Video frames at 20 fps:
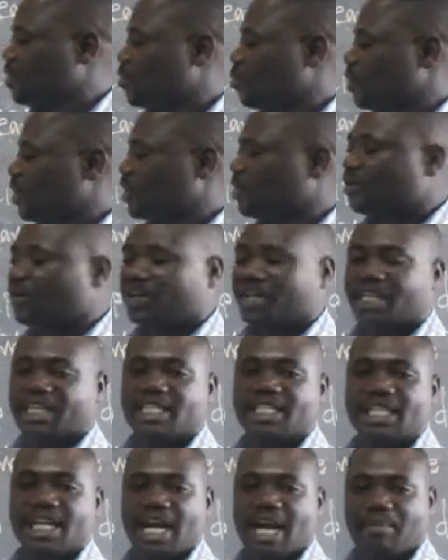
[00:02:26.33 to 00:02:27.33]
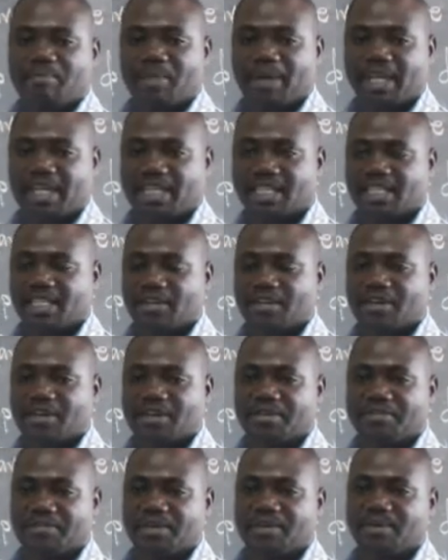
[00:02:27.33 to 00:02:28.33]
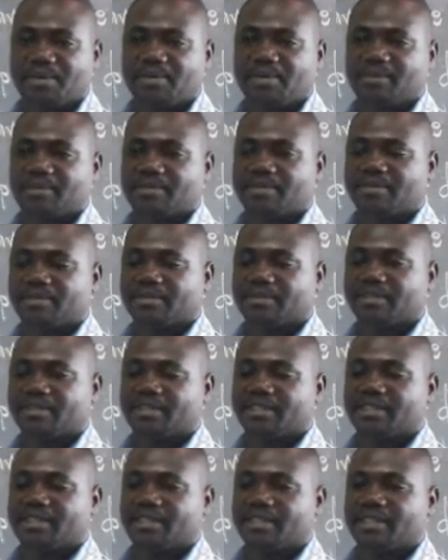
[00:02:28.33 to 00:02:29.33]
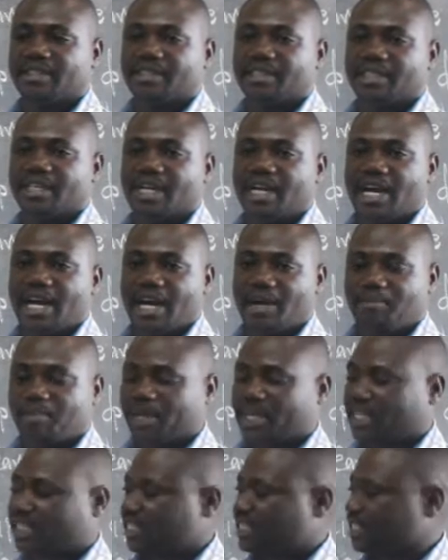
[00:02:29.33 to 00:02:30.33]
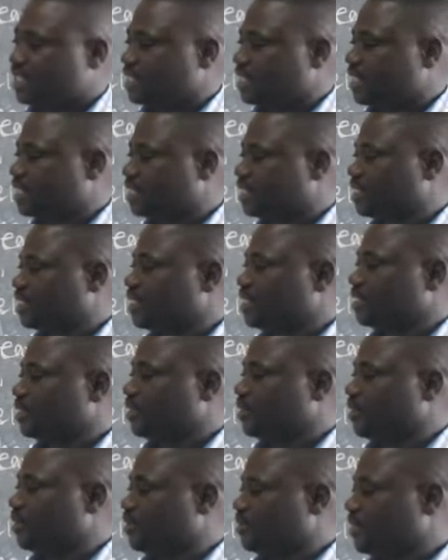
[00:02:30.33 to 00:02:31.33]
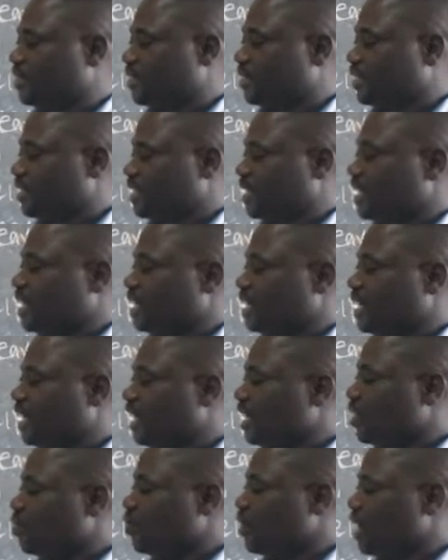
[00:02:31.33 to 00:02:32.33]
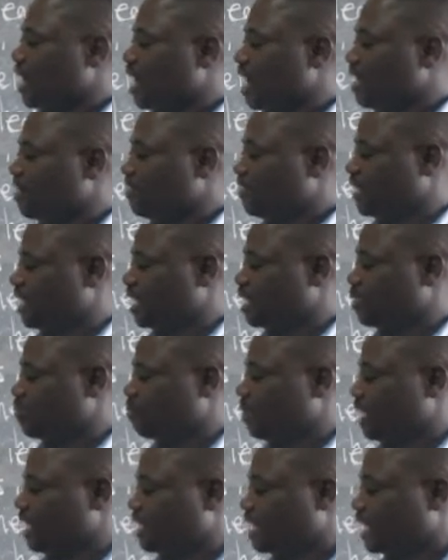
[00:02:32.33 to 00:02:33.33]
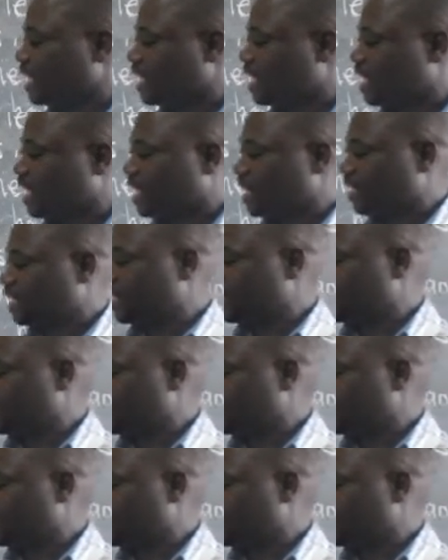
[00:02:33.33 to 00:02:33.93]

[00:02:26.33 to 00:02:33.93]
we call it apex. All of you? Apex. Good. Then we have this space here.